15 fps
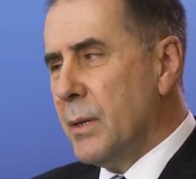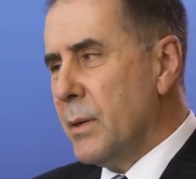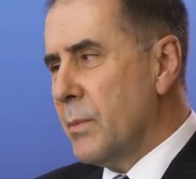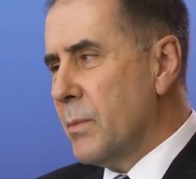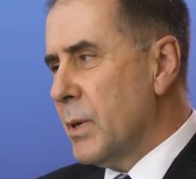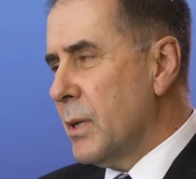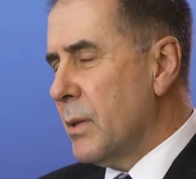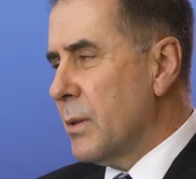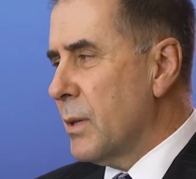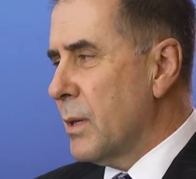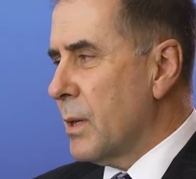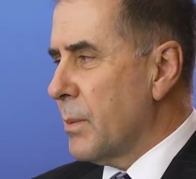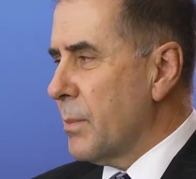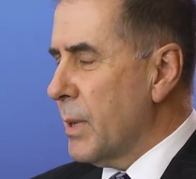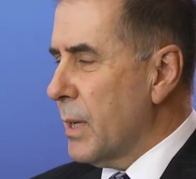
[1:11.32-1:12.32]
And when you
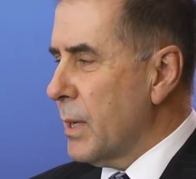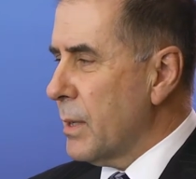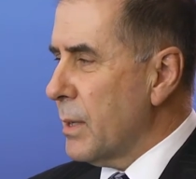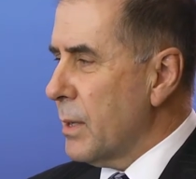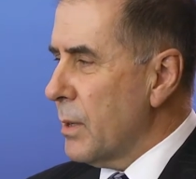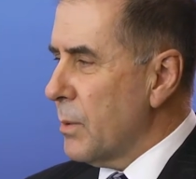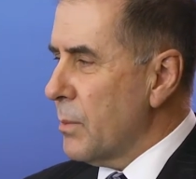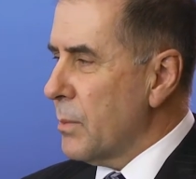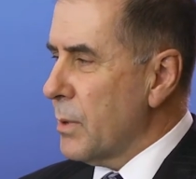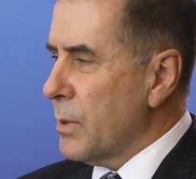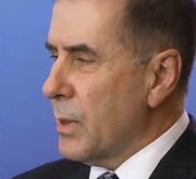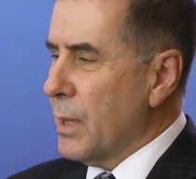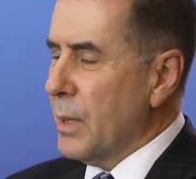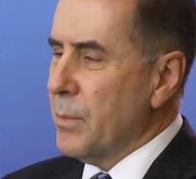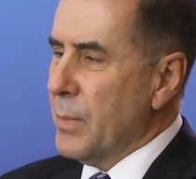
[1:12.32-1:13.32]
think about
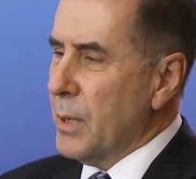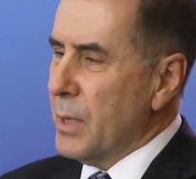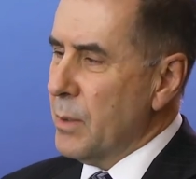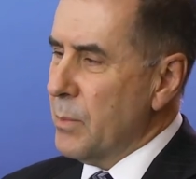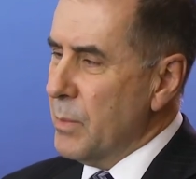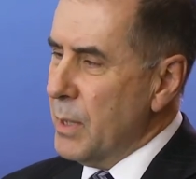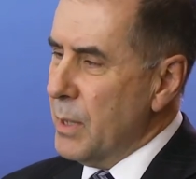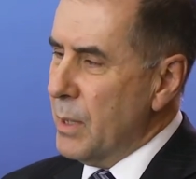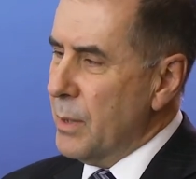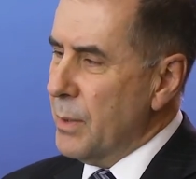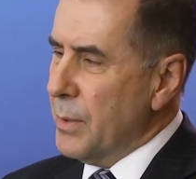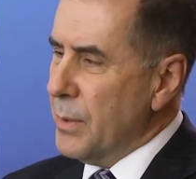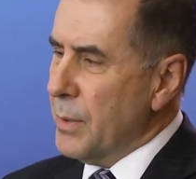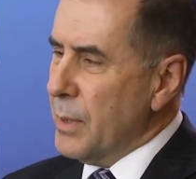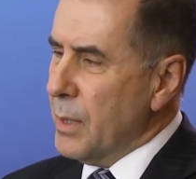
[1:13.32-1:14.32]
what that might
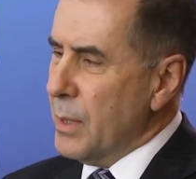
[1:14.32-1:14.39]
mean